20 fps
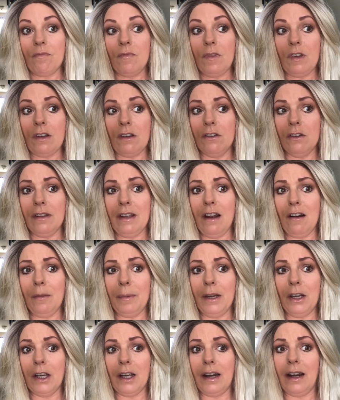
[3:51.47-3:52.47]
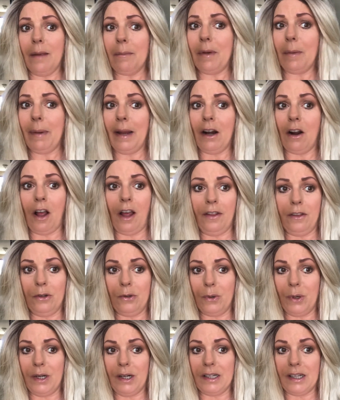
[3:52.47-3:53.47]
so that'll be good. I'm gonna paint all the
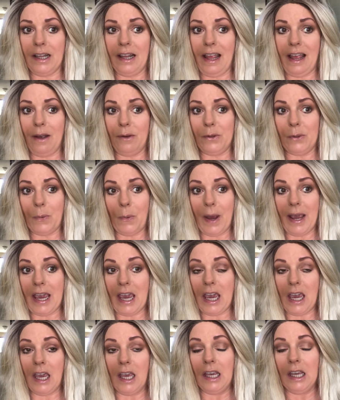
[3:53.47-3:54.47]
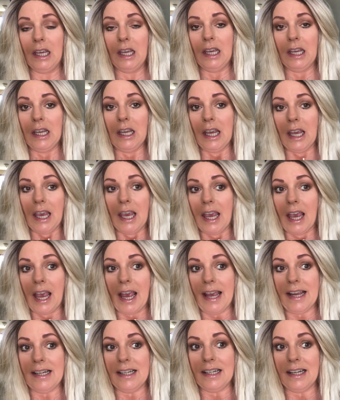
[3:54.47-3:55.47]
doors in the house white.
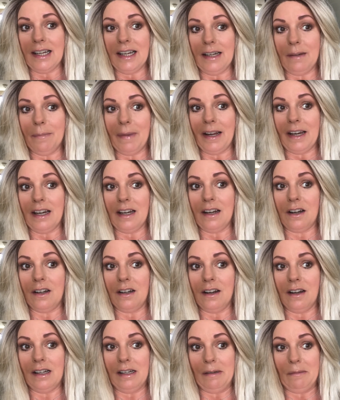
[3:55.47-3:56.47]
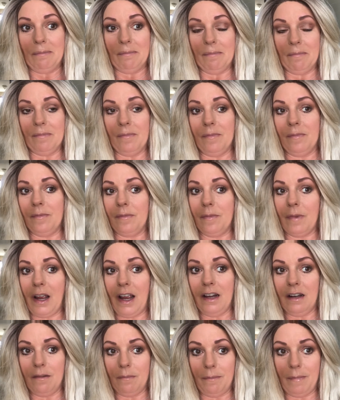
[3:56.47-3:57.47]
I did my
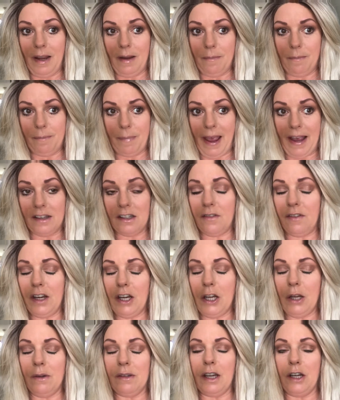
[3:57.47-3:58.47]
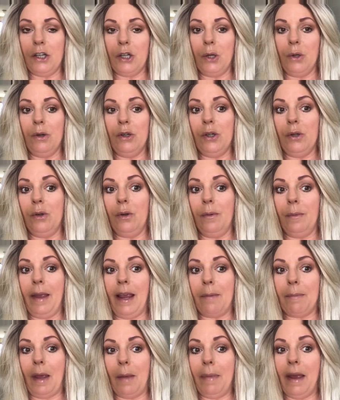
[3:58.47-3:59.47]
my past videos I showed you,
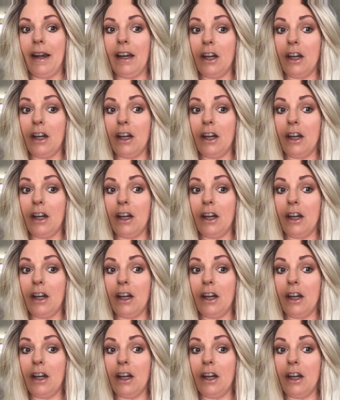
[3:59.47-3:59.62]
like my bedding